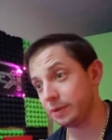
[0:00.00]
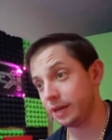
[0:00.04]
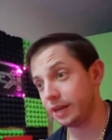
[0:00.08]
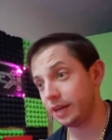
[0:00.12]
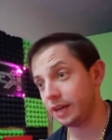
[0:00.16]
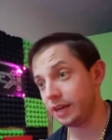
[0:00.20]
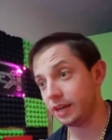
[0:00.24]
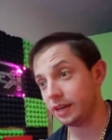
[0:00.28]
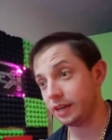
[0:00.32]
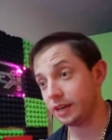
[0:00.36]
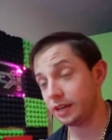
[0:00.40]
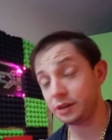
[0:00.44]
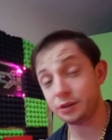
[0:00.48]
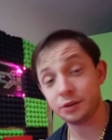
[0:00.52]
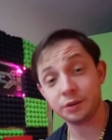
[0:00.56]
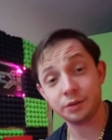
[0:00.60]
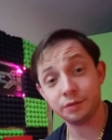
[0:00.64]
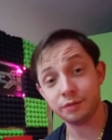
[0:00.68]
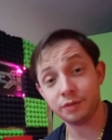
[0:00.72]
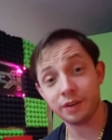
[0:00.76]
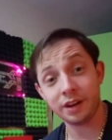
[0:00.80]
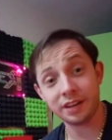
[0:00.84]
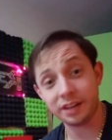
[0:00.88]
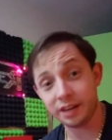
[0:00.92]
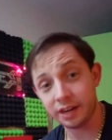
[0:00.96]
and I couldn't
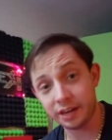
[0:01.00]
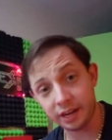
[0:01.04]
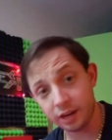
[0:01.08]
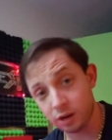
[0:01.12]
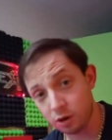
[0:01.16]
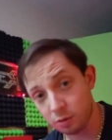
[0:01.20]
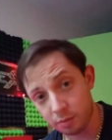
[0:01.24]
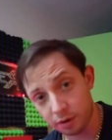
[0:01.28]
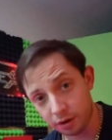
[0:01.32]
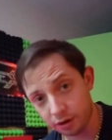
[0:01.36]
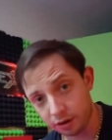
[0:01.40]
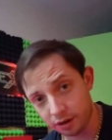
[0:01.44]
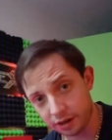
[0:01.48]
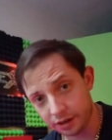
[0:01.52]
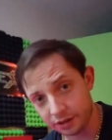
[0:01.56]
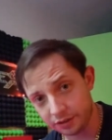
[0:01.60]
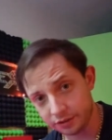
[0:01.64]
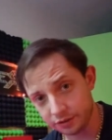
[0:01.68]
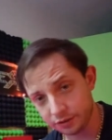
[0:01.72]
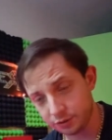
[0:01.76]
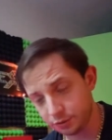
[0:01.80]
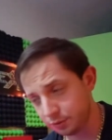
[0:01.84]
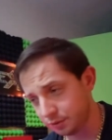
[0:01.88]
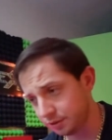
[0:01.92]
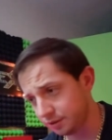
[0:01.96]
find any help online to
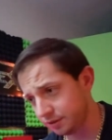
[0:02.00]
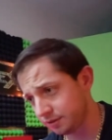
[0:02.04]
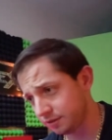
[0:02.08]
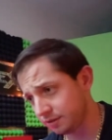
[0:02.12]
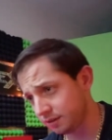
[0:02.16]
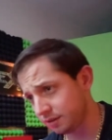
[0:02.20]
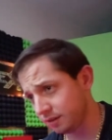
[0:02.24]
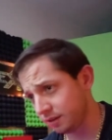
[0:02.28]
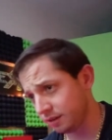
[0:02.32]
do this,